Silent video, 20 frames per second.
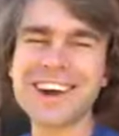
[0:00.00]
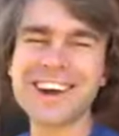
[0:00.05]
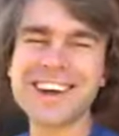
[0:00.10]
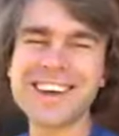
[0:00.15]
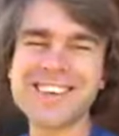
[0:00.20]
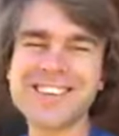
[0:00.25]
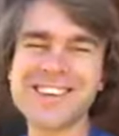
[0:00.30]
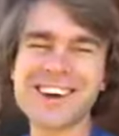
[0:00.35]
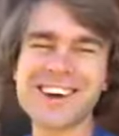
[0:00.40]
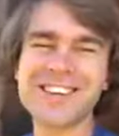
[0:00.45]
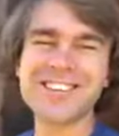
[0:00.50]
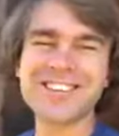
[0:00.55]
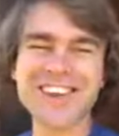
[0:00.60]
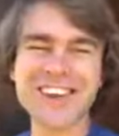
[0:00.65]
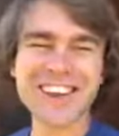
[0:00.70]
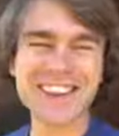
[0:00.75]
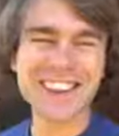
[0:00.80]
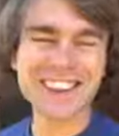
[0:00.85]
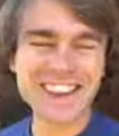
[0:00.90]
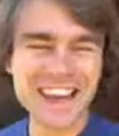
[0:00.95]
So we
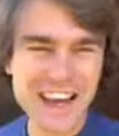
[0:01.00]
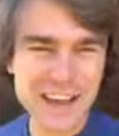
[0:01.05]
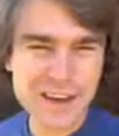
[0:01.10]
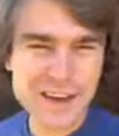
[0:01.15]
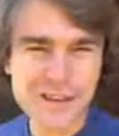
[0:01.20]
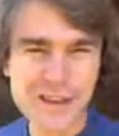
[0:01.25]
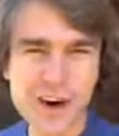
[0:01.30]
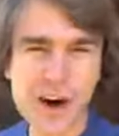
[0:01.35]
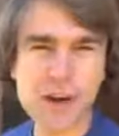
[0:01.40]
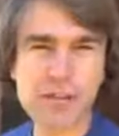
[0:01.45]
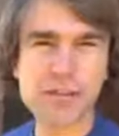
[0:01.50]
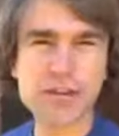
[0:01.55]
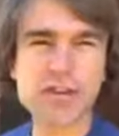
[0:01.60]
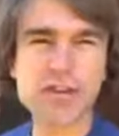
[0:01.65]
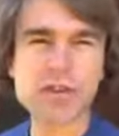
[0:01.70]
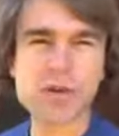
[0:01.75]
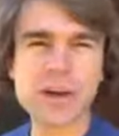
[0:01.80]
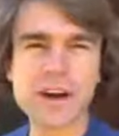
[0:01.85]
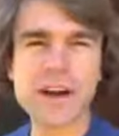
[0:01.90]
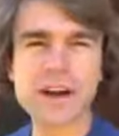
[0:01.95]
thank you all for
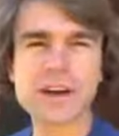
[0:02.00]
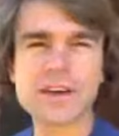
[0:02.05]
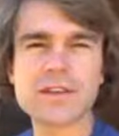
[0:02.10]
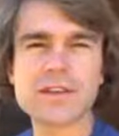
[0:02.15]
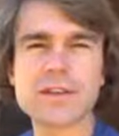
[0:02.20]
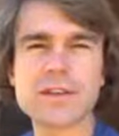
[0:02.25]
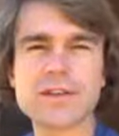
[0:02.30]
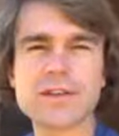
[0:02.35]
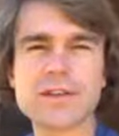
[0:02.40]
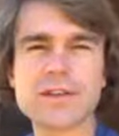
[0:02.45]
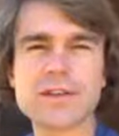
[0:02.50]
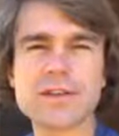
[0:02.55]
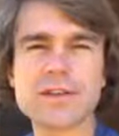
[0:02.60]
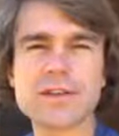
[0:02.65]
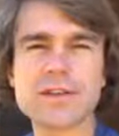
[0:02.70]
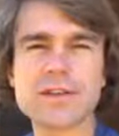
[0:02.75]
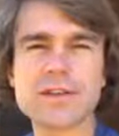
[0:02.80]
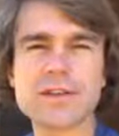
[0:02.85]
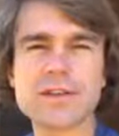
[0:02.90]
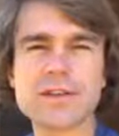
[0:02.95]
joining us
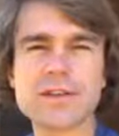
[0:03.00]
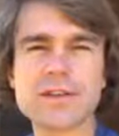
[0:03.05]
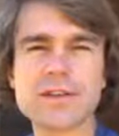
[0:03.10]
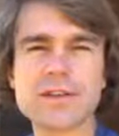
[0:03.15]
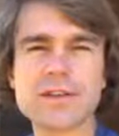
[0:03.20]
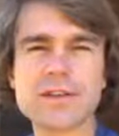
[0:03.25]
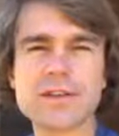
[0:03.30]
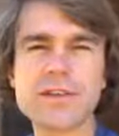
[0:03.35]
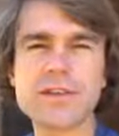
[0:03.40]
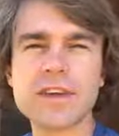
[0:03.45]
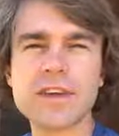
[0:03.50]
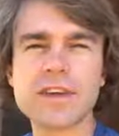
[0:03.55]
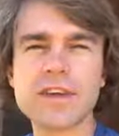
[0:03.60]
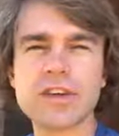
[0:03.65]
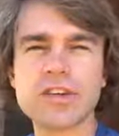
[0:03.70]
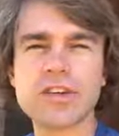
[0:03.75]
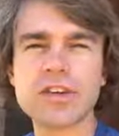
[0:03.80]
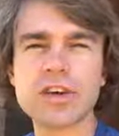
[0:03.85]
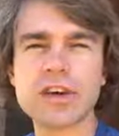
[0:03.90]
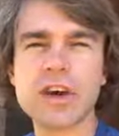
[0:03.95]
this
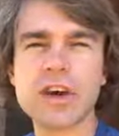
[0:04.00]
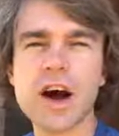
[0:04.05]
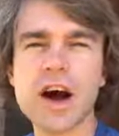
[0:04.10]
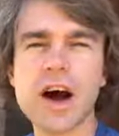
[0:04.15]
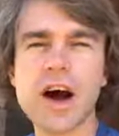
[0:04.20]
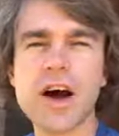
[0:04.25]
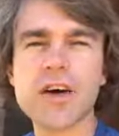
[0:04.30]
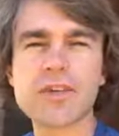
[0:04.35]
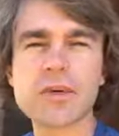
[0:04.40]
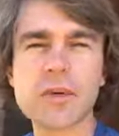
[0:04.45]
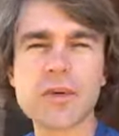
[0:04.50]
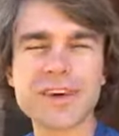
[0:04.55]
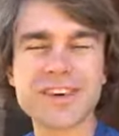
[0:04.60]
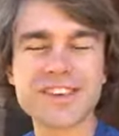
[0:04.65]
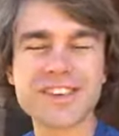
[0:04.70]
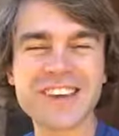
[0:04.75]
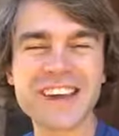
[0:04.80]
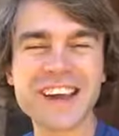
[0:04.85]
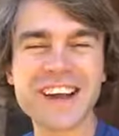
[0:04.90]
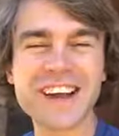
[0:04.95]
edition of
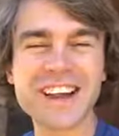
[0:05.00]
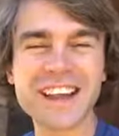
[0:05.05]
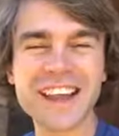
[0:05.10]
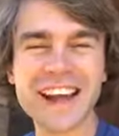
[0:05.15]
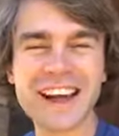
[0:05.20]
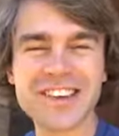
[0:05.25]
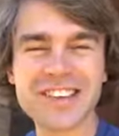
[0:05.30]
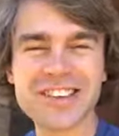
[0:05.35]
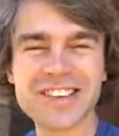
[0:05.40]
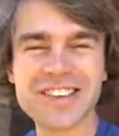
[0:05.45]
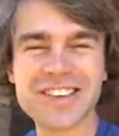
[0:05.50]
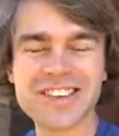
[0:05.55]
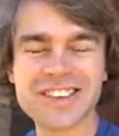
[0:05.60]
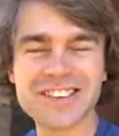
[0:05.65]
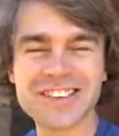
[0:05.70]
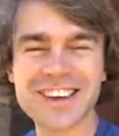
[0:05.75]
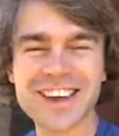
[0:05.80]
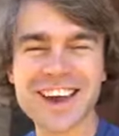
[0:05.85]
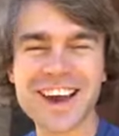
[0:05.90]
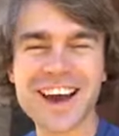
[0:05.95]
Quarantine Collections.